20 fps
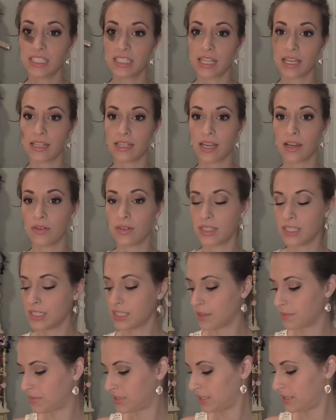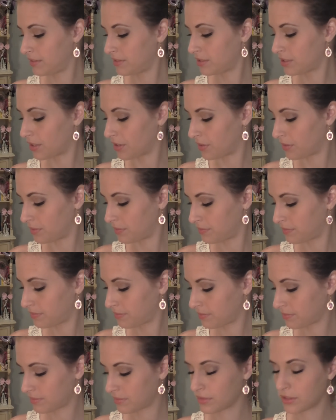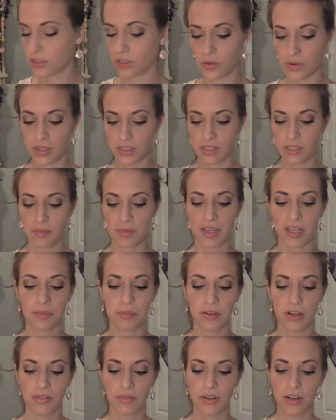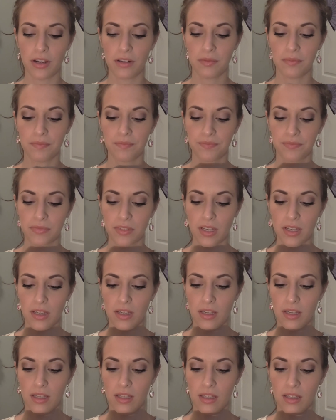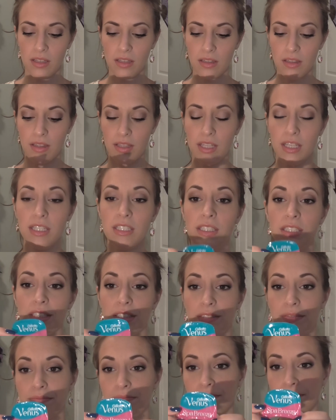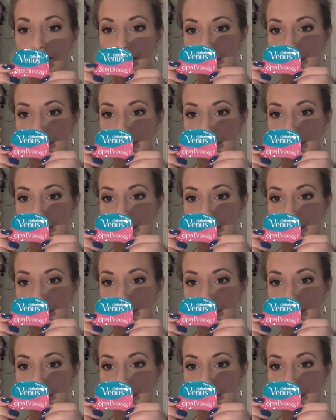just dead now. It is empty, so it's going to the makeup graveyard. This